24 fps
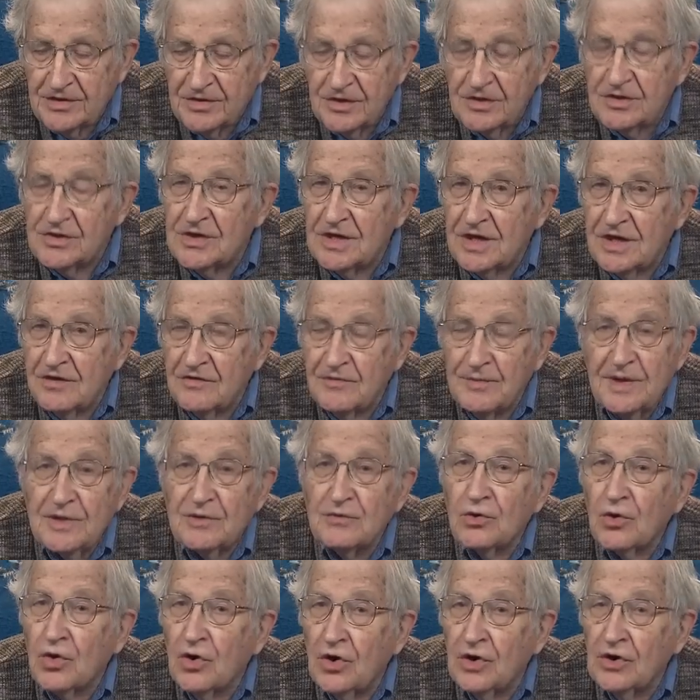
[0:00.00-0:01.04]
should say I've been
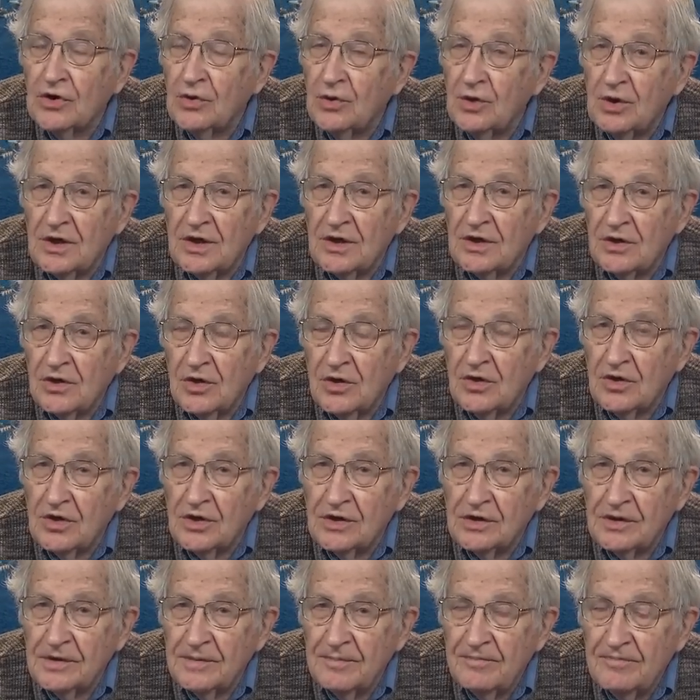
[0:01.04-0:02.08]
wrong all
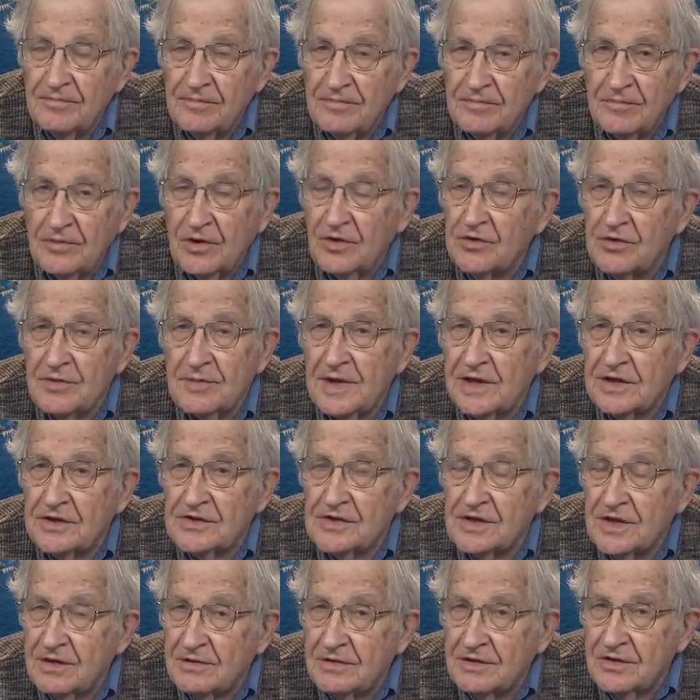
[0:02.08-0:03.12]
along, both about
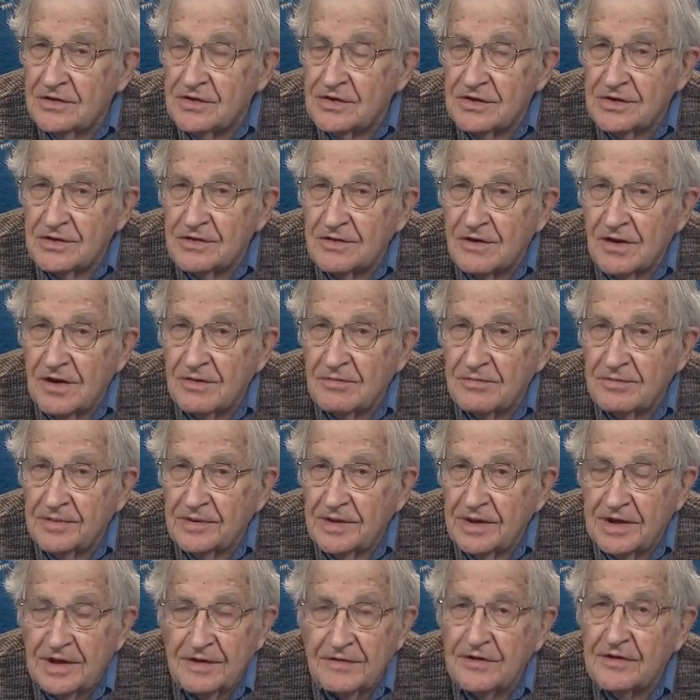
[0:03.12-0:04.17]
Sanders and Trump.
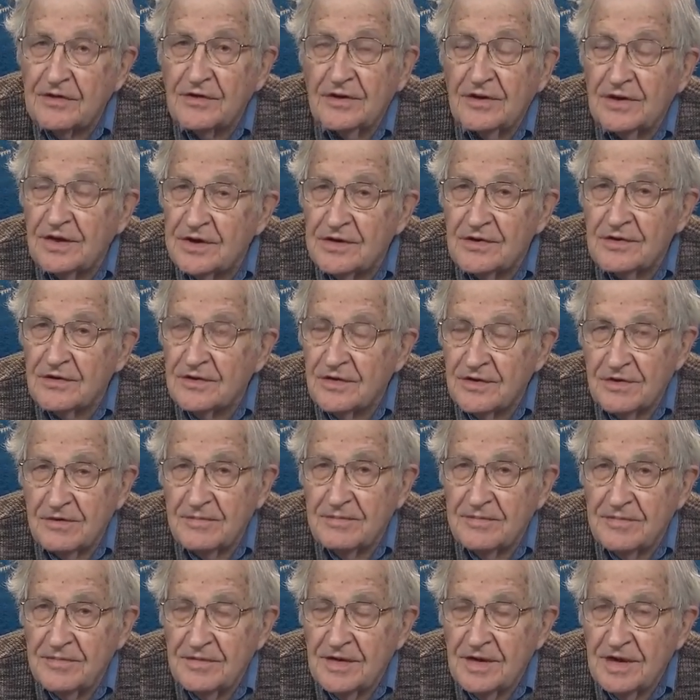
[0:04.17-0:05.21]
I never thought either of
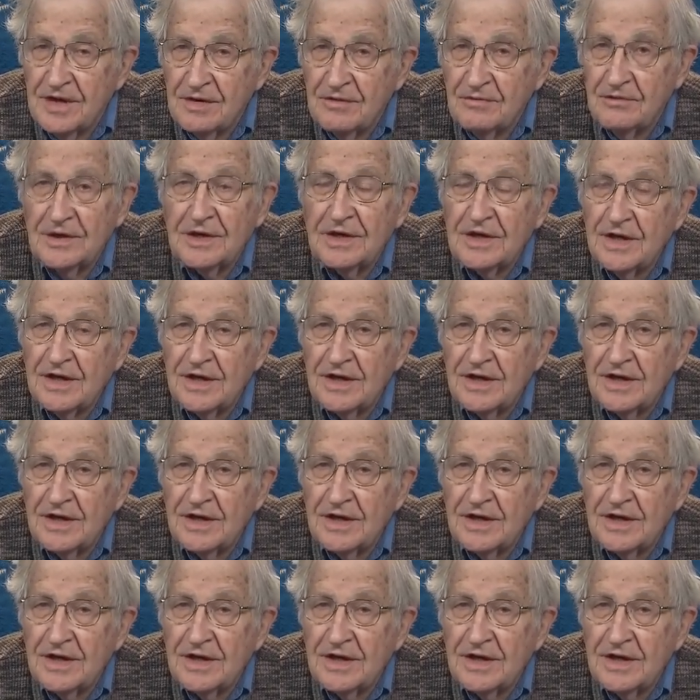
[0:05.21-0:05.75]
them would get